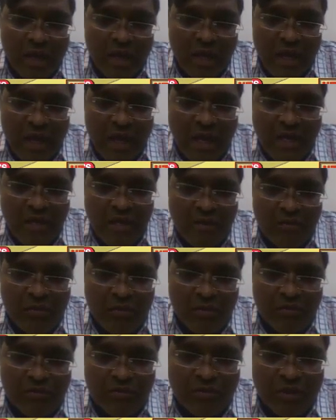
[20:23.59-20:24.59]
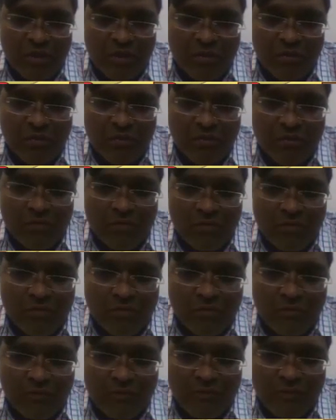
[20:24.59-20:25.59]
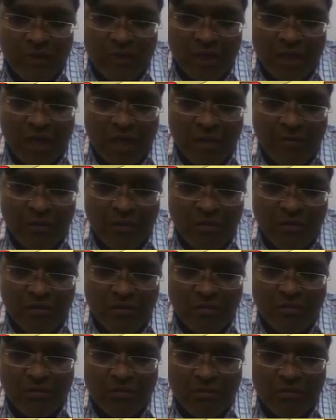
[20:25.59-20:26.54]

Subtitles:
N equal to 0 will give you